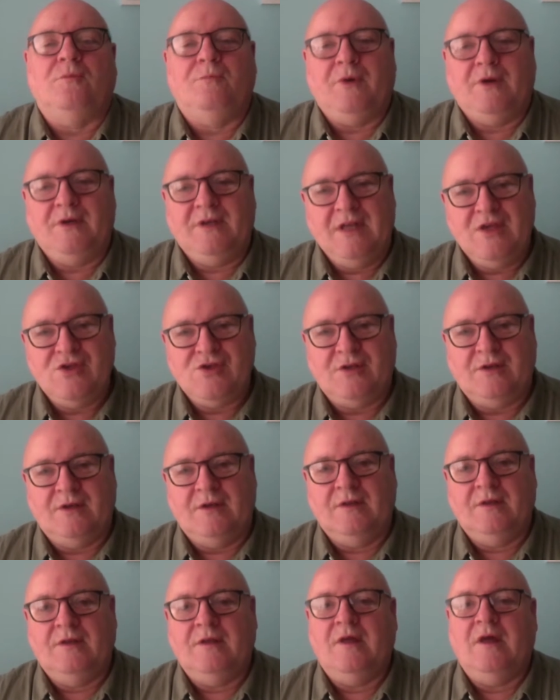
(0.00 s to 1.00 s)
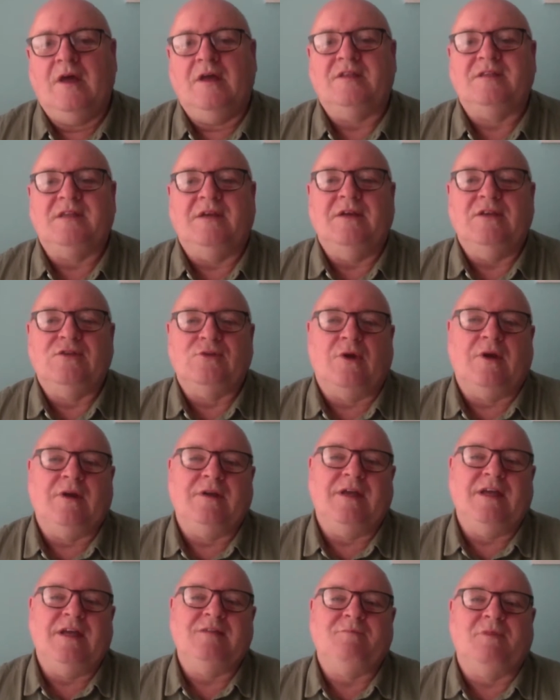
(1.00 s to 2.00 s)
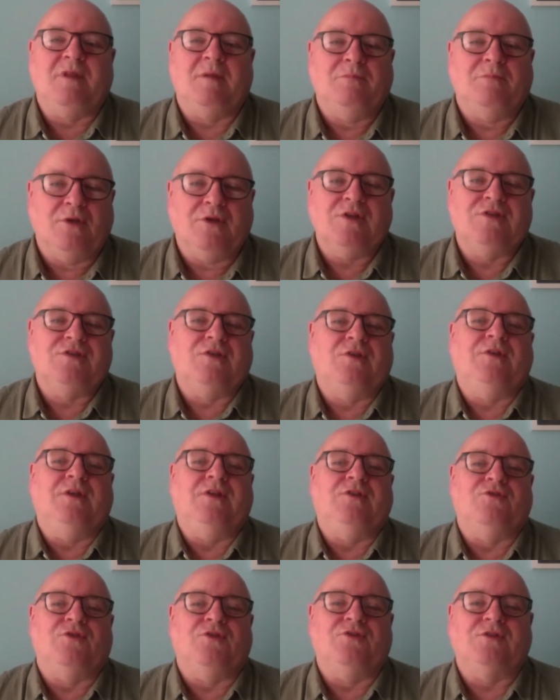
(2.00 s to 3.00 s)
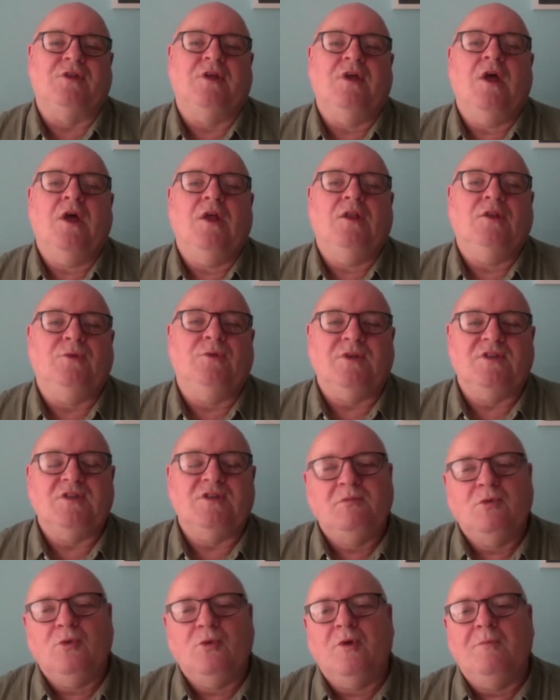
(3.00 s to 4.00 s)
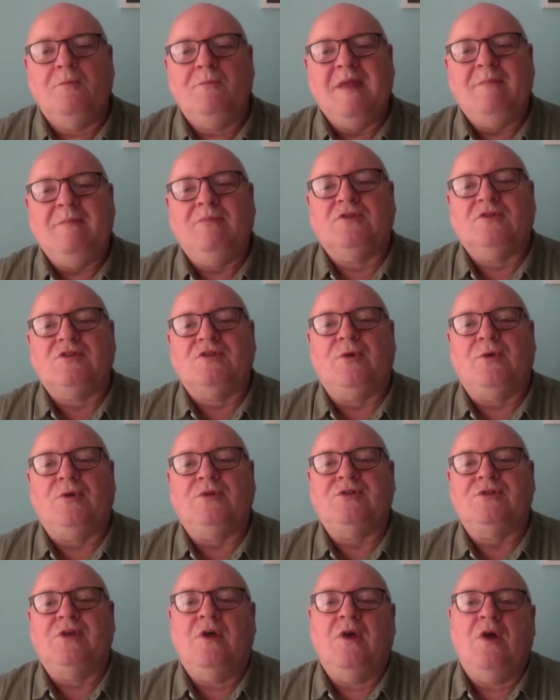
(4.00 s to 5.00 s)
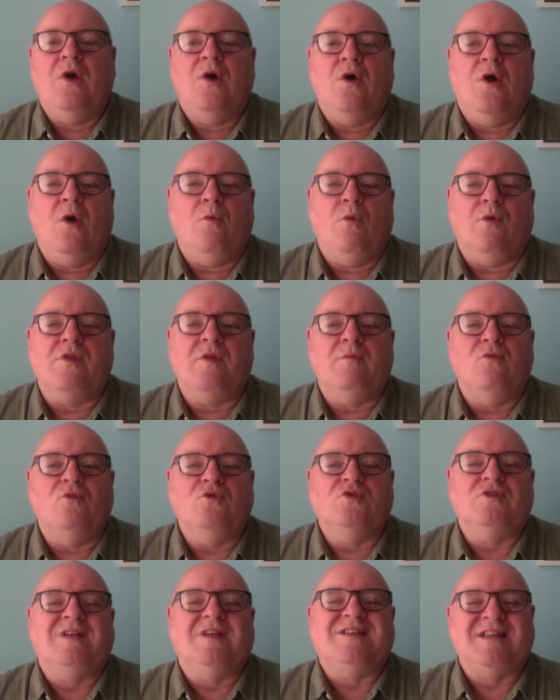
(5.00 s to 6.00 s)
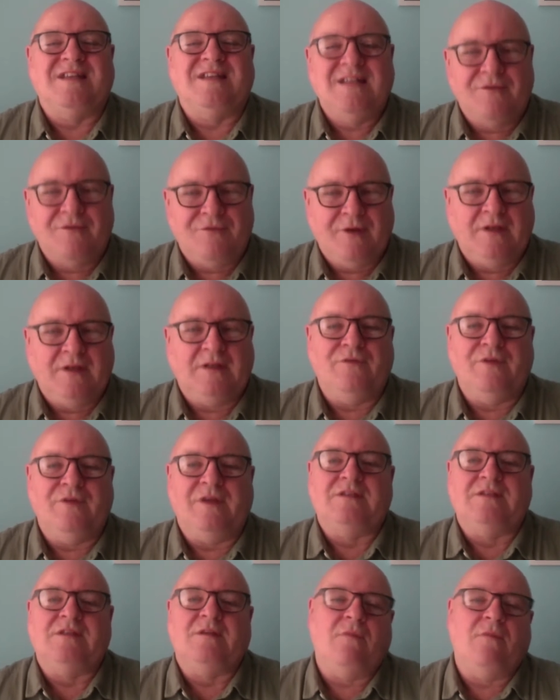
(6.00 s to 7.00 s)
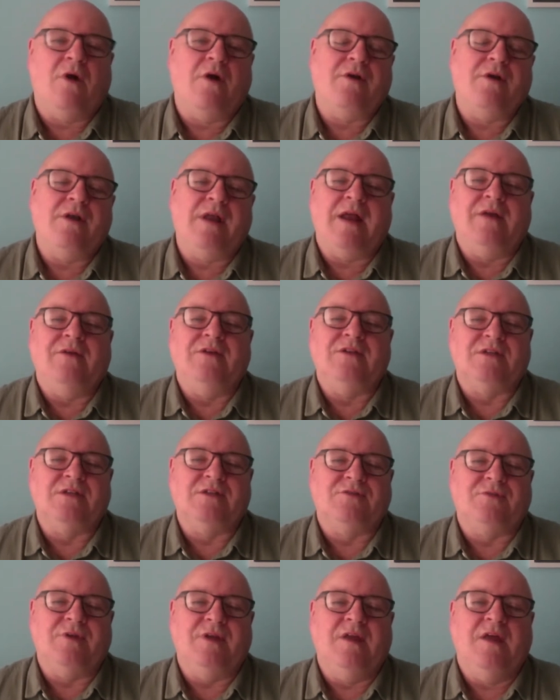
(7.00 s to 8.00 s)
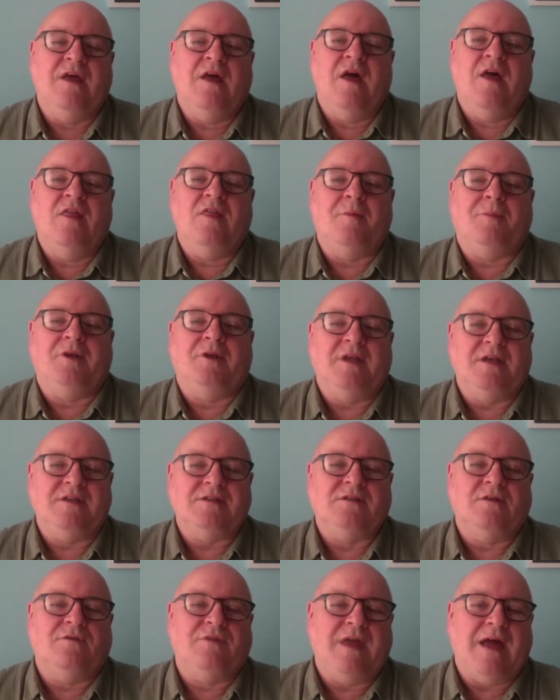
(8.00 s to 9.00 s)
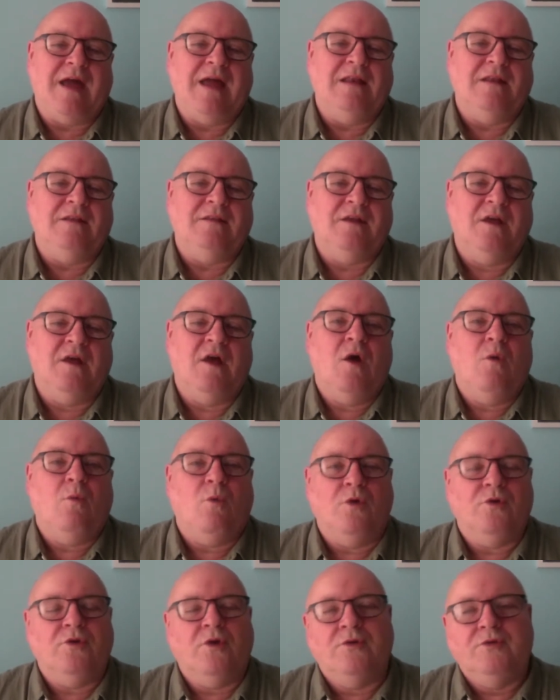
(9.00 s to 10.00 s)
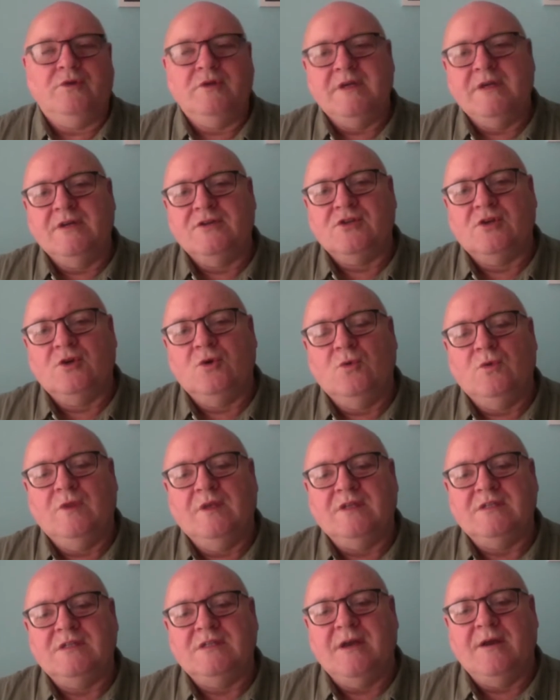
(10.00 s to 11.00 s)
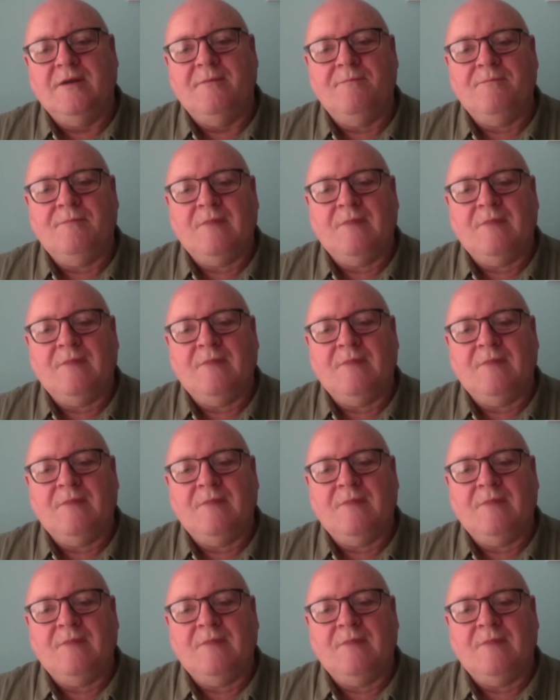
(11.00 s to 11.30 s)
Partition, a series organised by the Bloody Sunday Trust to explore people's thoughts on one of the most significant events in modern Irish history, the partition of the island 100 years ago this year.